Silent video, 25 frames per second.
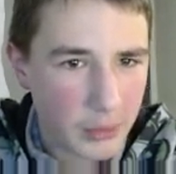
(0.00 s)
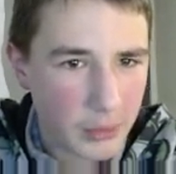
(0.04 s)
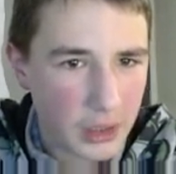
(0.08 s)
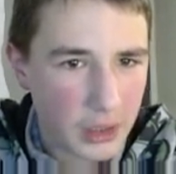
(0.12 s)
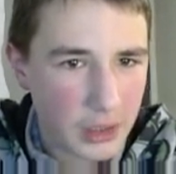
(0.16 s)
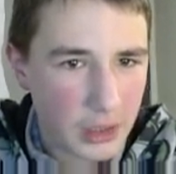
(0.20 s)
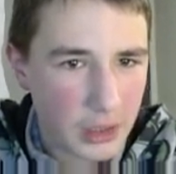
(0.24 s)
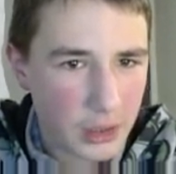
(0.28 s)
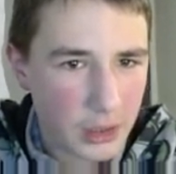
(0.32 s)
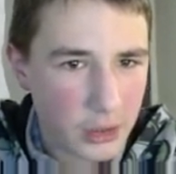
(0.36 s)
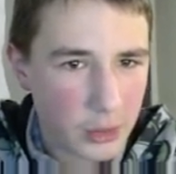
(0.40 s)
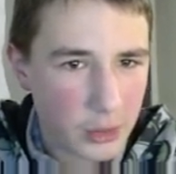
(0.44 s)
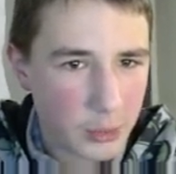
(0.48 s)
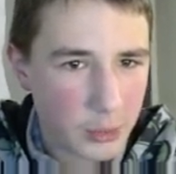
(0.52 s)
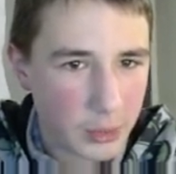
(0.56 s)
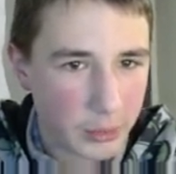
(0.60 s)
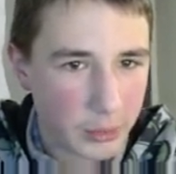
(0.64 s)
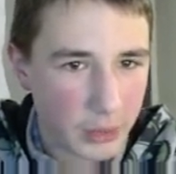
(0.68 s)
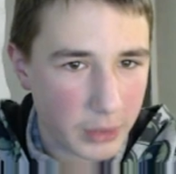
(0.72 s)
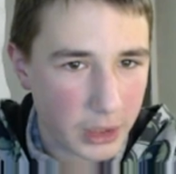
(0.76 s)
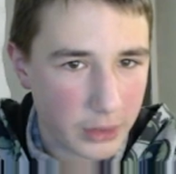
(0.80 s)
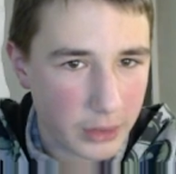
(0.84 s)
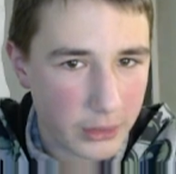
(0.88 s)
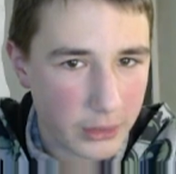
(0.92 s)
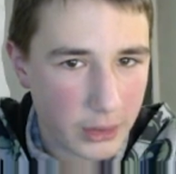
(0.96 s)
This should be
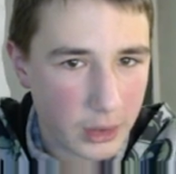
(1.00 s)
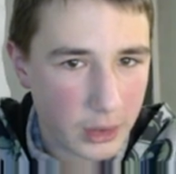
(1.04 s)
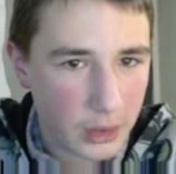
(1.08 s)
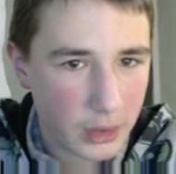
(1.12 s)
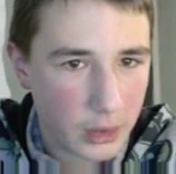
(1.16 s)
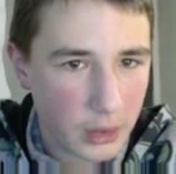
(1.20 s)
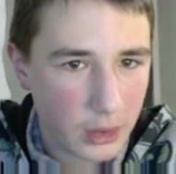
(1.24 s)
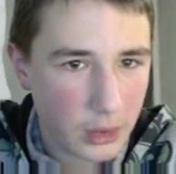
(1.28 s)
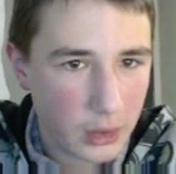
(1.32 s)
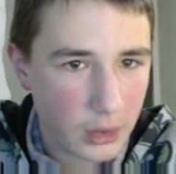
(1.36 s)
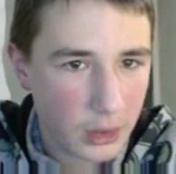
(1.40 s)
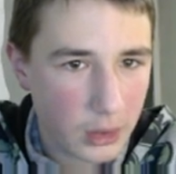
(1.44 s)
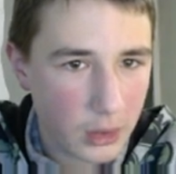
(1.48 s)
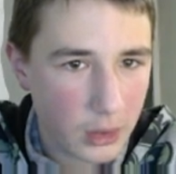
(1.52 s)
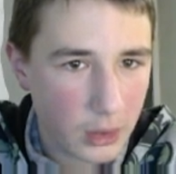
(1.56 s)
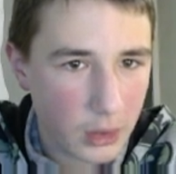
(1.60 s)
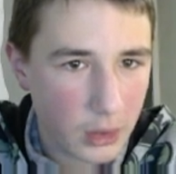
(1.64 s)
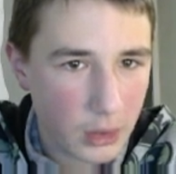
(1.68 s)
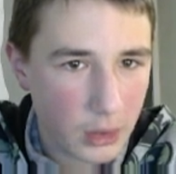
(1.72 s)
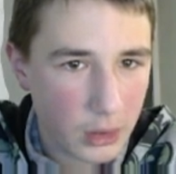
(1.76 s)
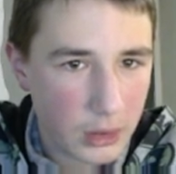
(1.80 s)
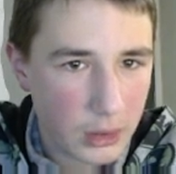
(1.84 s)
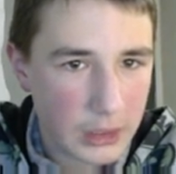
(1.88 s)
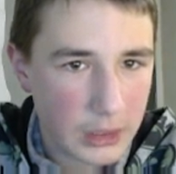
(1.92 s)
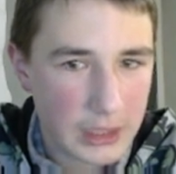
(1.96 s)
mate, right?
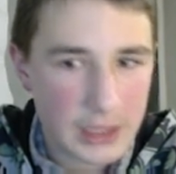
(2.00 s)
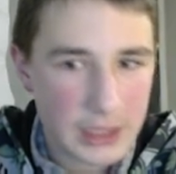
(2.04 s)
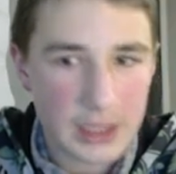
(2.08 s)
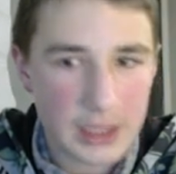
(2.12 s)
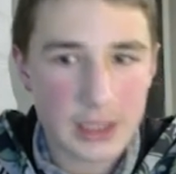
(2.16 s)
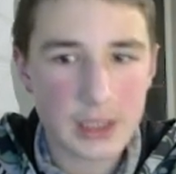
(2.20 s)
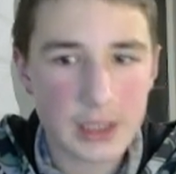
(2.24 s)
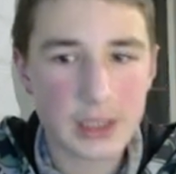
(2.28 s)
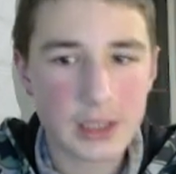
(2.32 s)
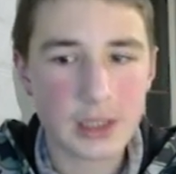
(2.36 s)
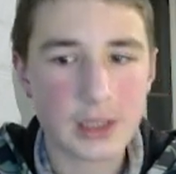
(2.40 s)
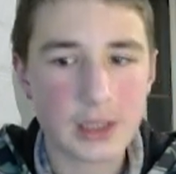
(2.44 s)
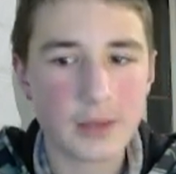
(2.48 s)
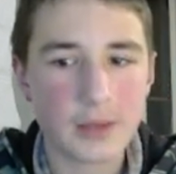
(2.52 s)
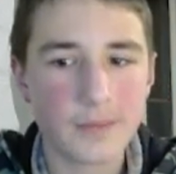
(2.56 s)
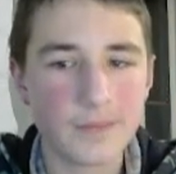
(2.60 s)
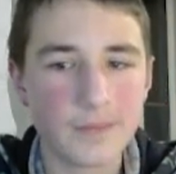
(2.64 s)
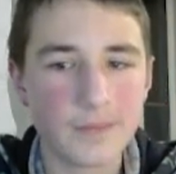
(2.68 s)
Yes.